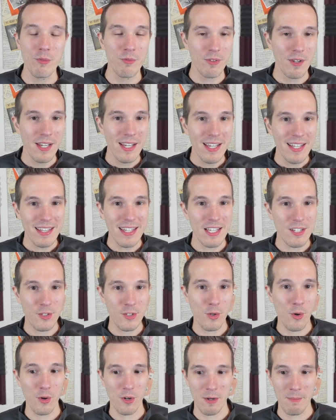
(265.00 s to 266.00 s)
of
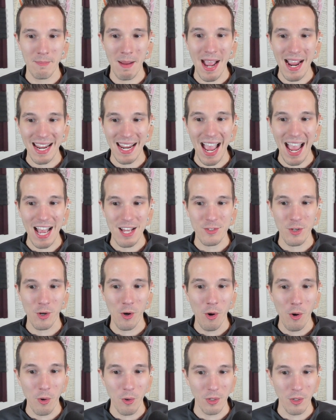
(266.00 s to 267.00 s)
this quarterback as a
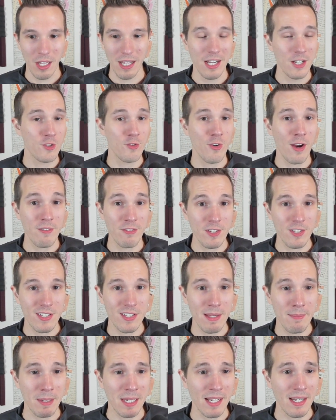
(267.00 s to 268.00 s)
whole, Trevor
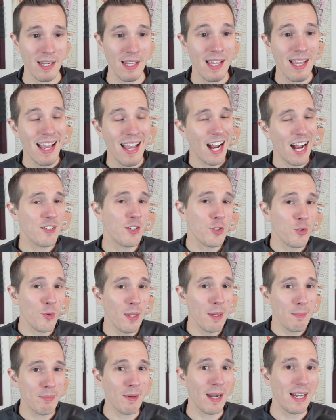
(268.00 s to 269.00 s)
Siemian? I just
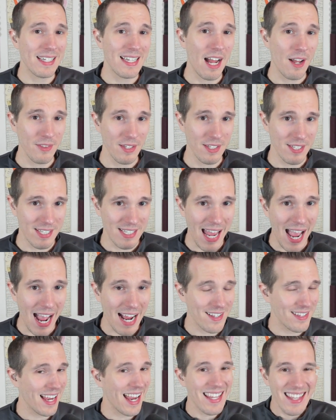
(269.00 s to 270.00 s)
want to break down the
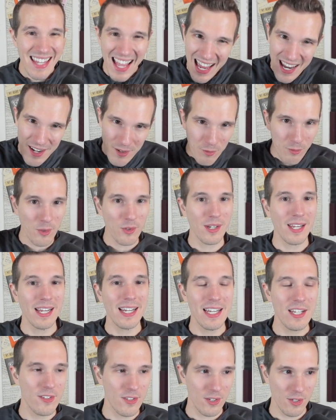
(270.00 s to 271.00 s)
stats, and then we'll
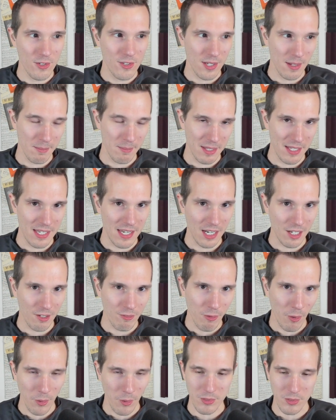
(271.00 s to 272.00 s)
get into some of the
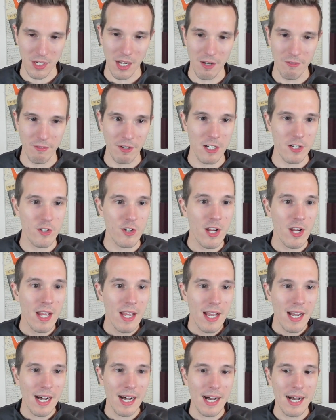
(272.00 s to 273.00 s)
Nick Foles coverage.
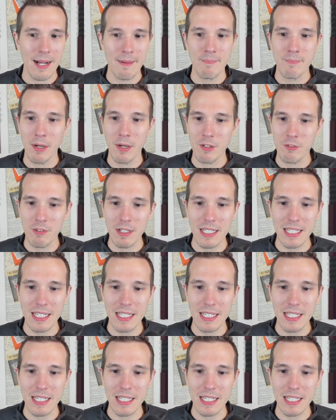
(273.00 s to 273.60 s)
But